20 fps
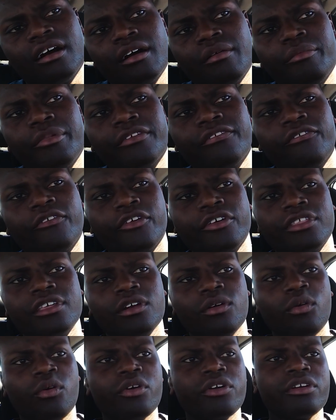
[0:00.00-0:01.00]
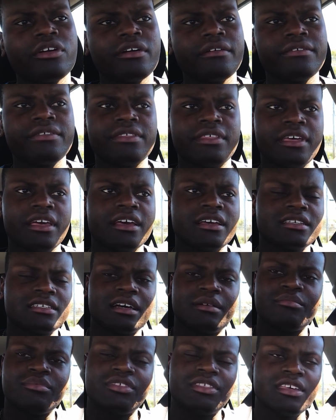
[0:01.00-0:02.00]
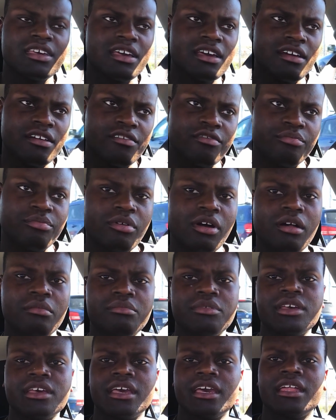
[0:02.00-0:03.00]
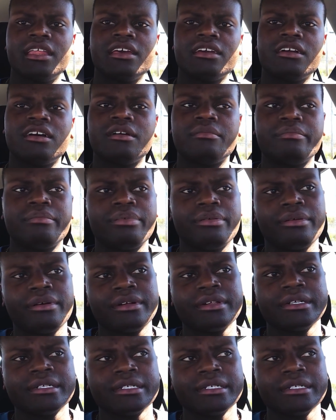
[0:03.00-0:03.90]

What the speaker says: but for the order of things, I'm thinking of probably hitting up.